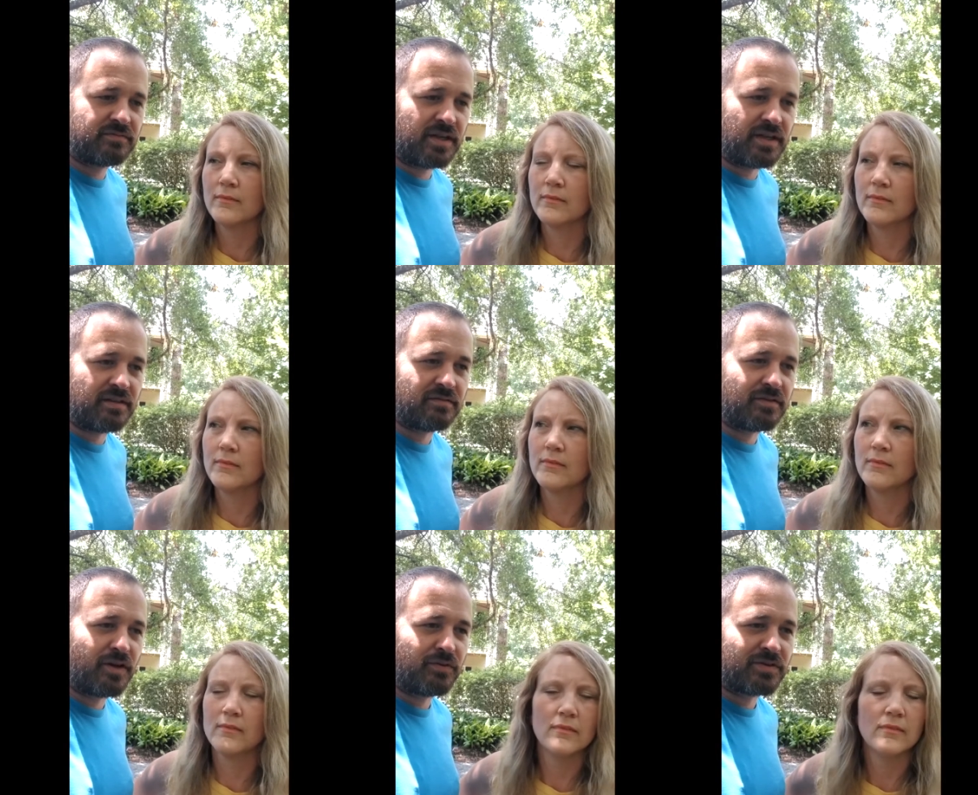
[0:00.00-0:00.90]
Speaker 1: he
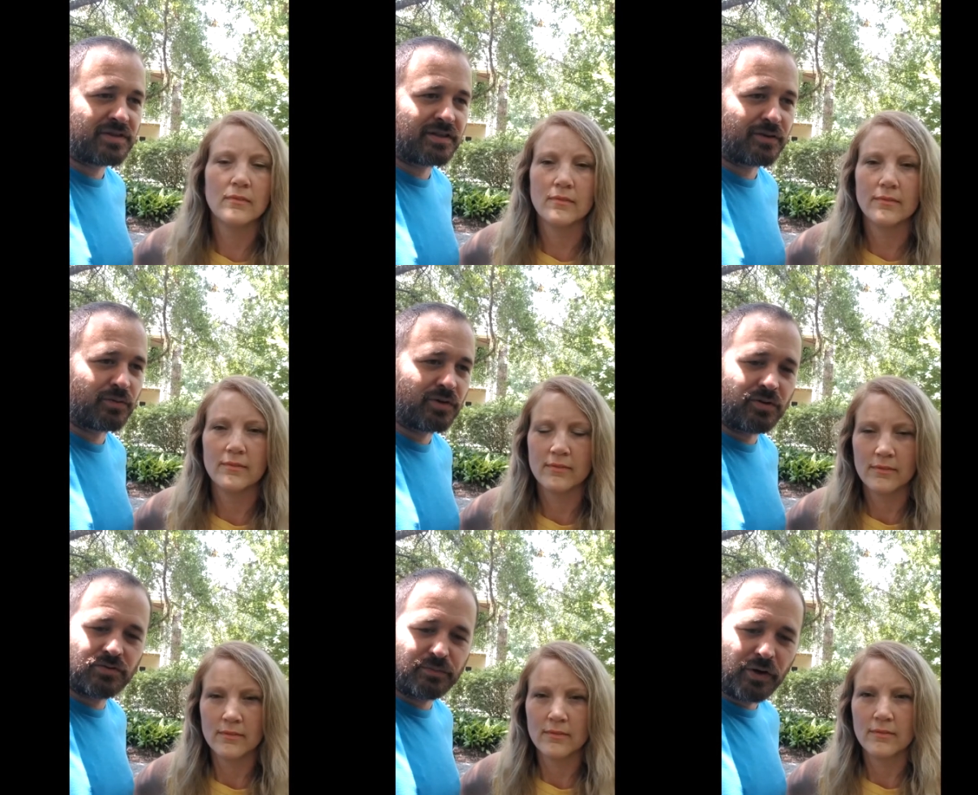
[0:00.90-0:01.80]
noticed that there were no
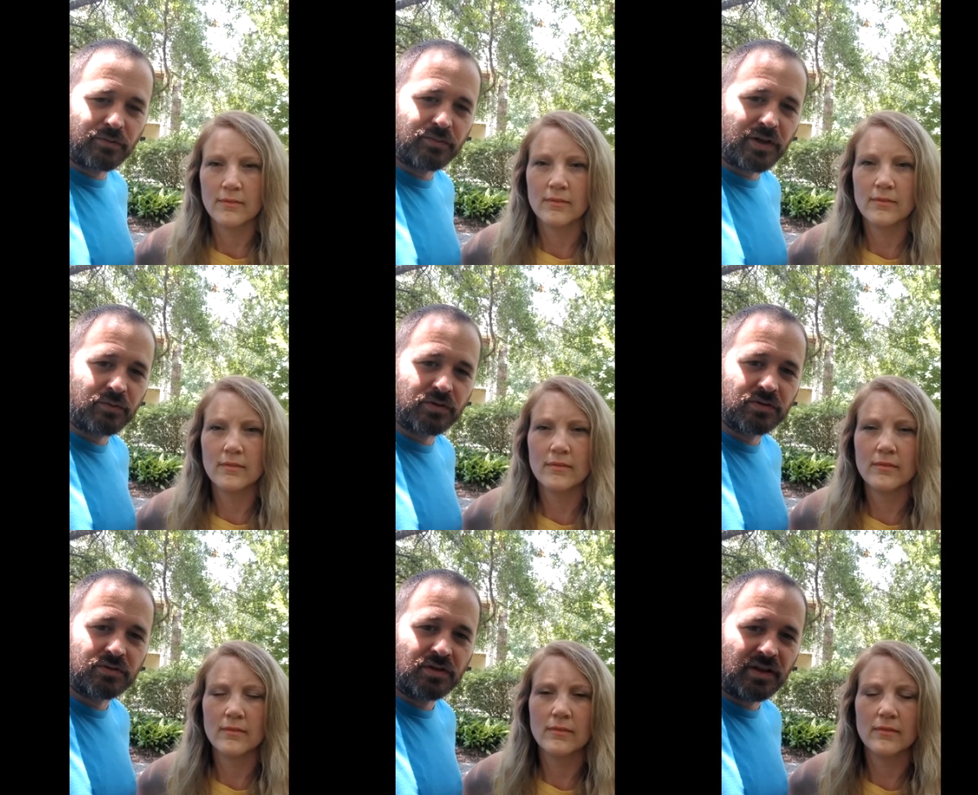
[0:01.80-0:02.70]
sperm that were
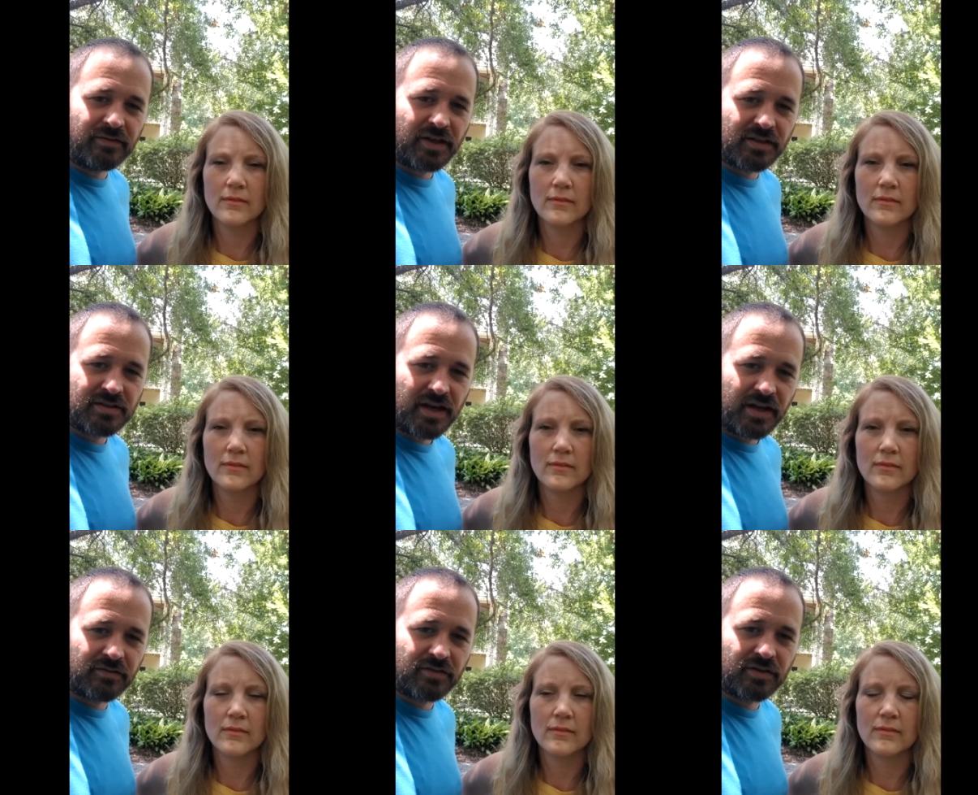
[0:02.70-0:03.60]
living inside
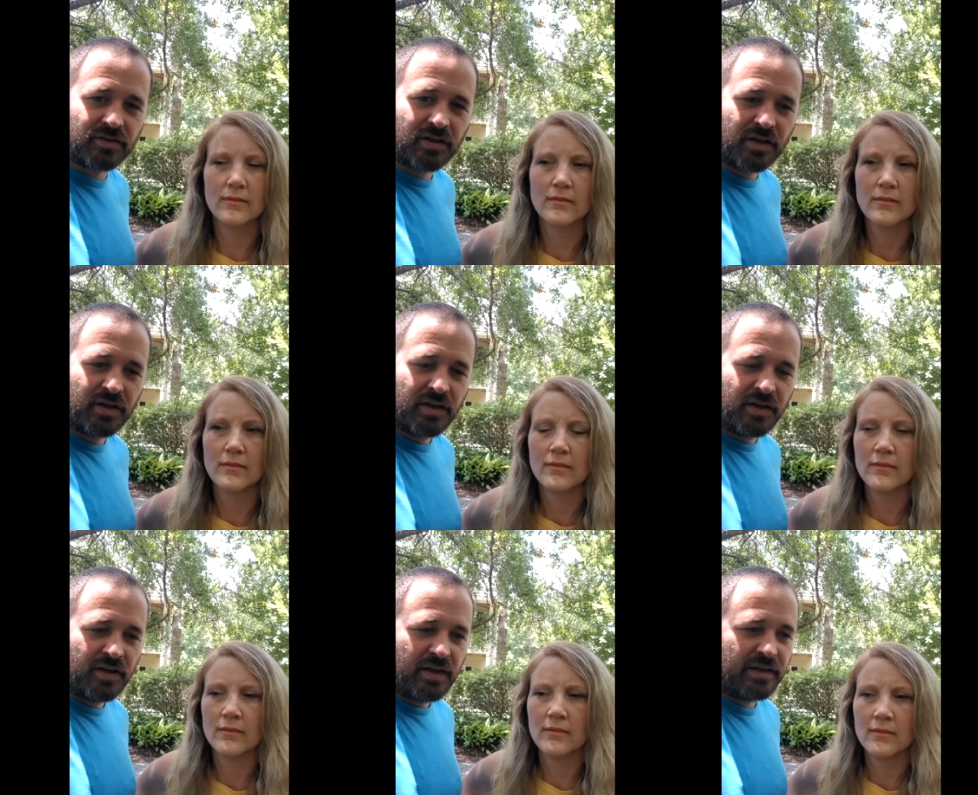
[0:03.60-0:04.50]
of her,
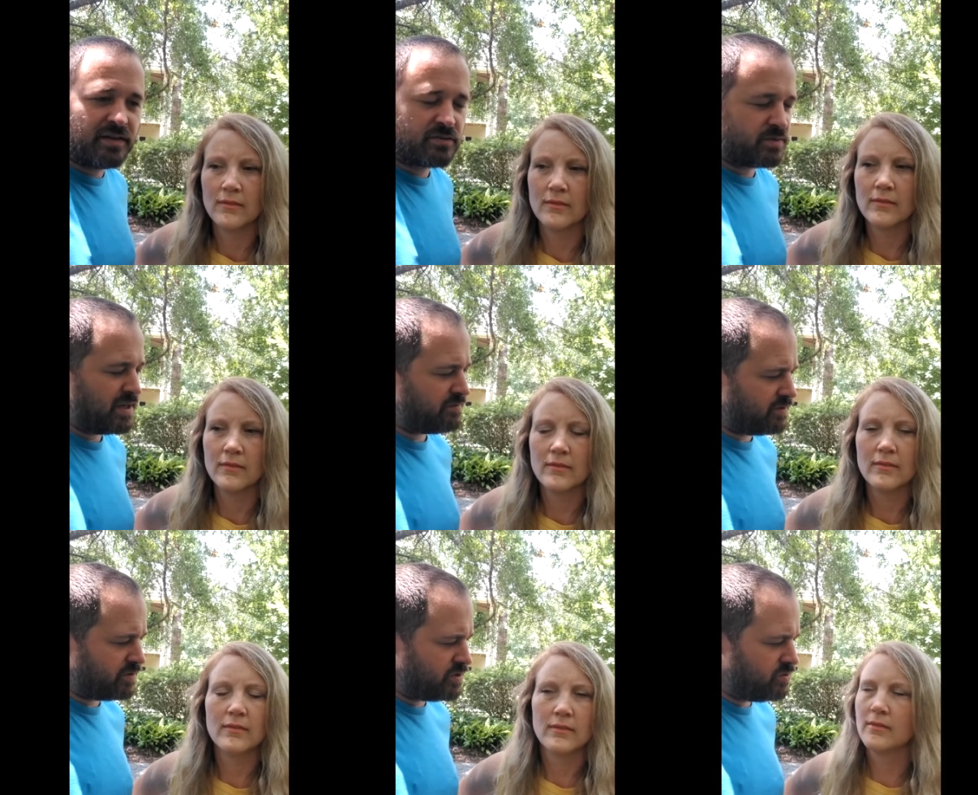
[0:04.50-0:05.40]
and this was after
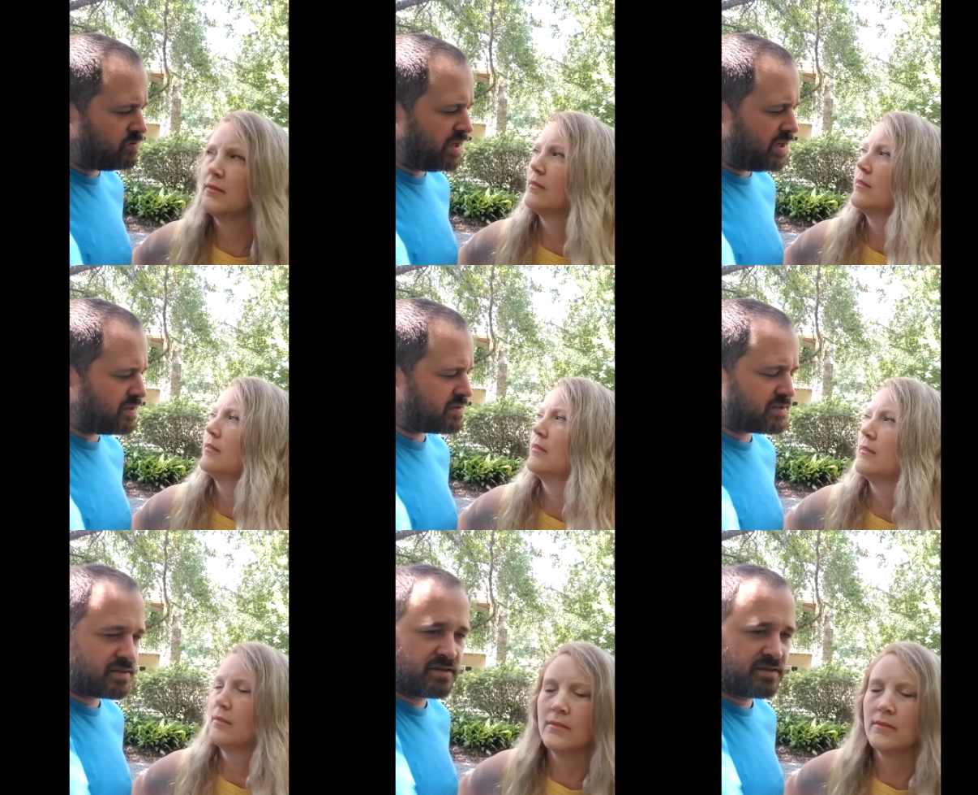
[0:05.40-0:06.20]
two tests,